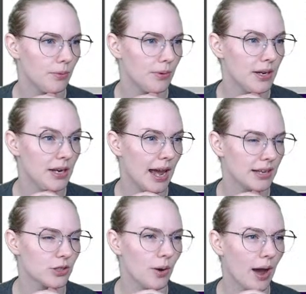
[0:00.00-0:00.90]
Yeah,
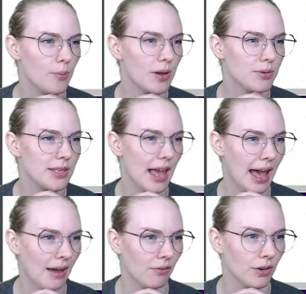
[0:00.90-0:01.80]
so how big was the
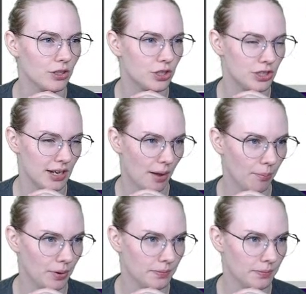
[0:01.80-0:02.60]
average step